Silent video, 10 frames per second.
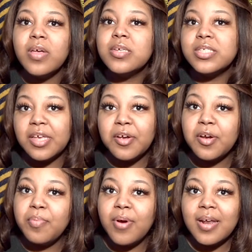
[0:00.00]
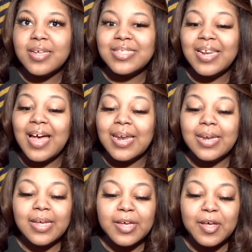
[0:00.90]
skincare products that i
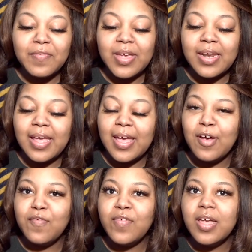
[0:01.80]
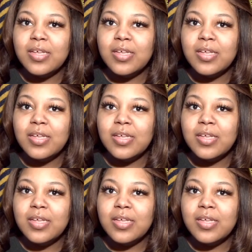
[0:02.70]
love and have